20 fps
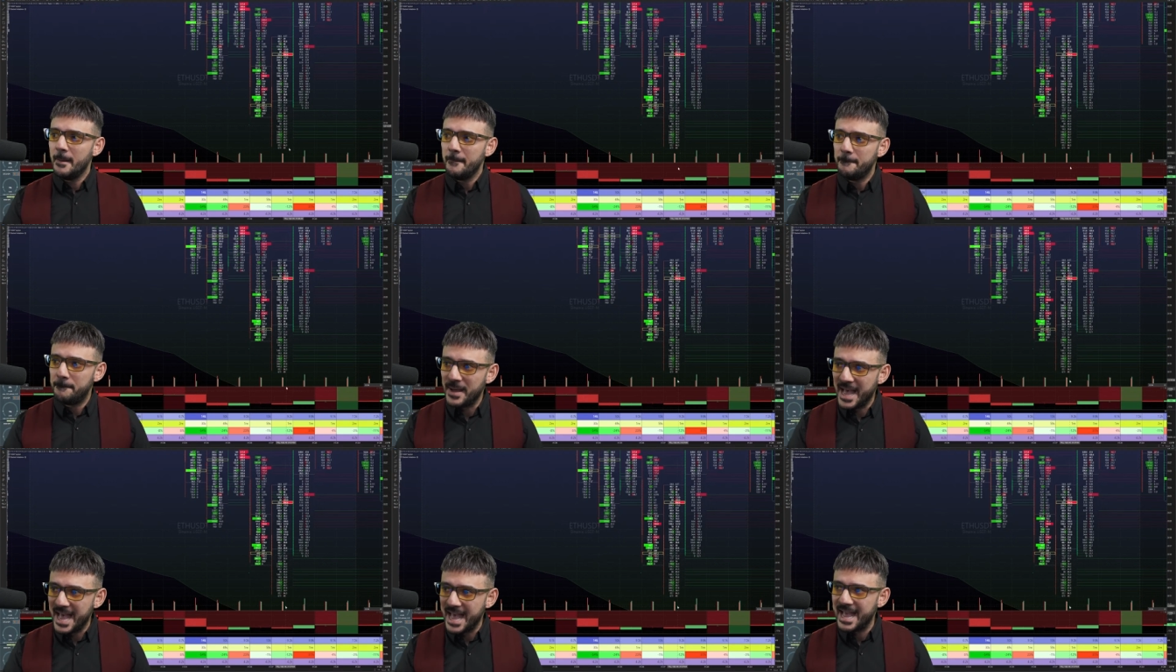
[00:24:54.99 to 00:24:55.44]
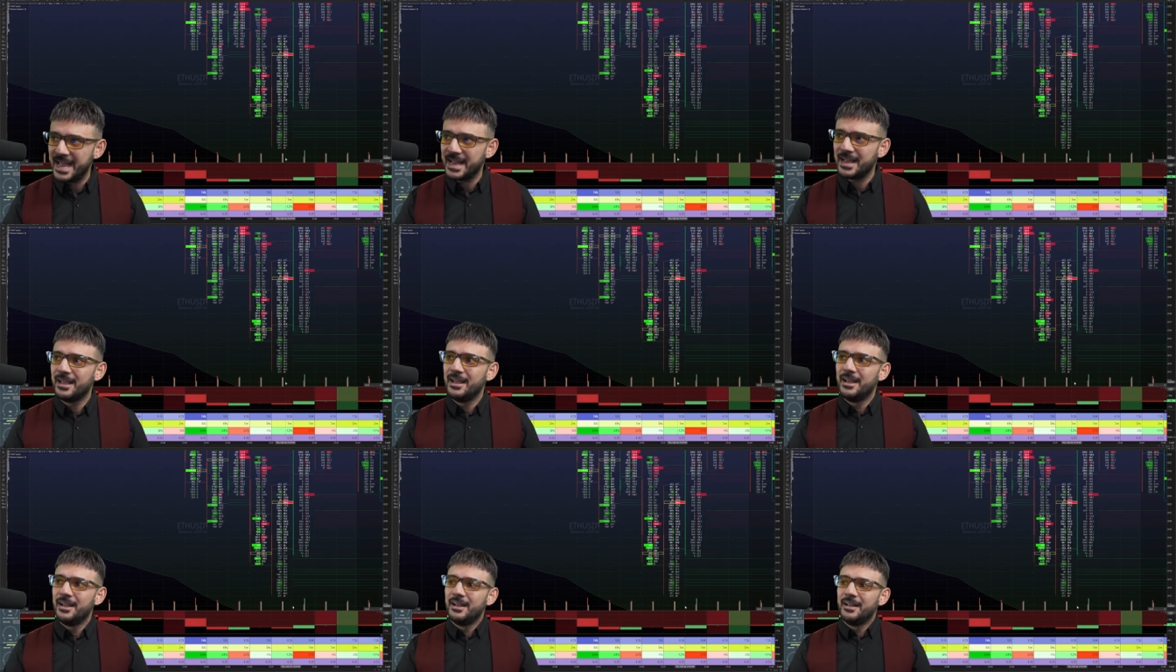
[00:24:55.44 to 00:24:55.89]
Bang!
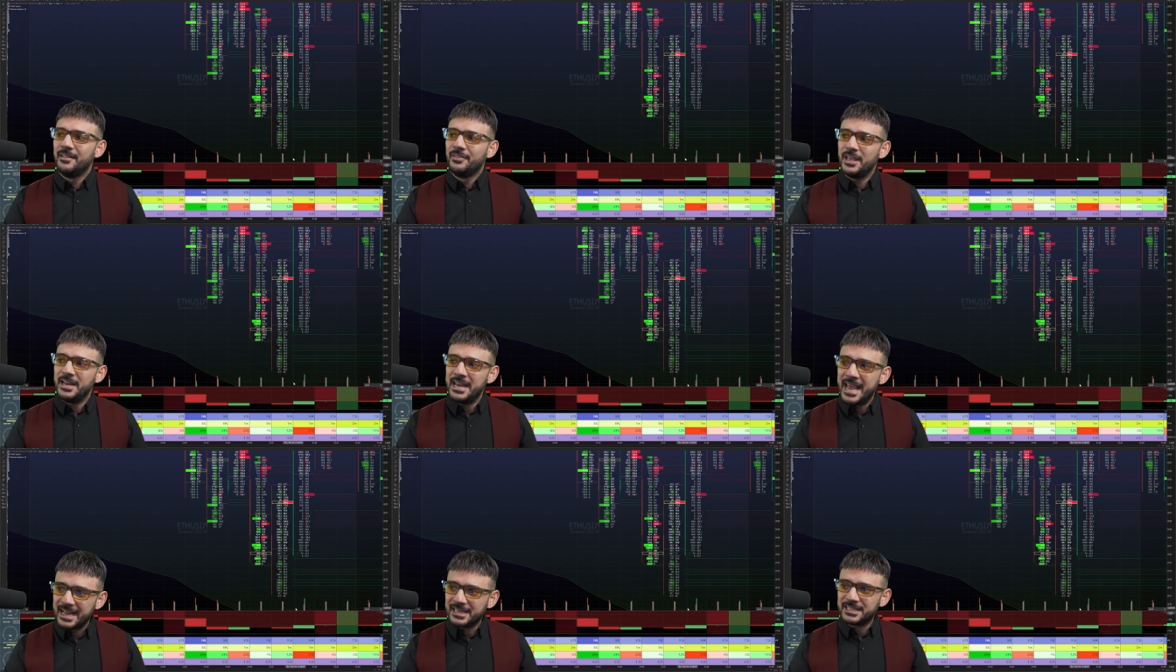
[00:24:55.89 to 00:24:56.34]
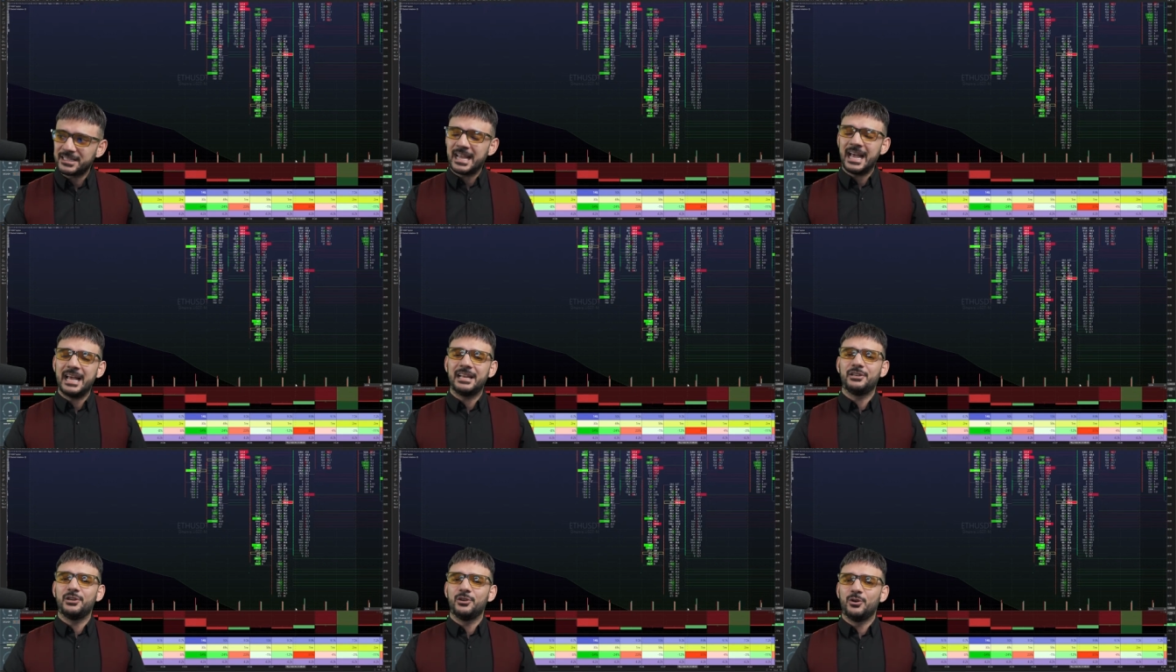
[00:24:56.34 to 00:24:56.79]
The next
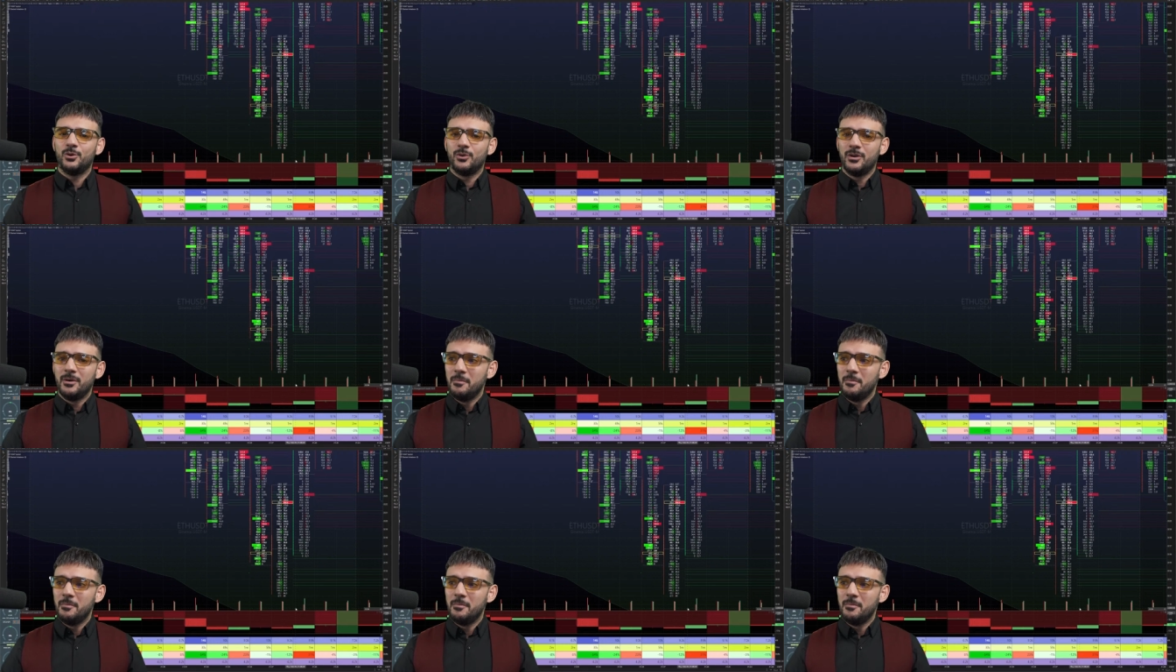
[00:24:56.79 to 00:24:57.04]
candle,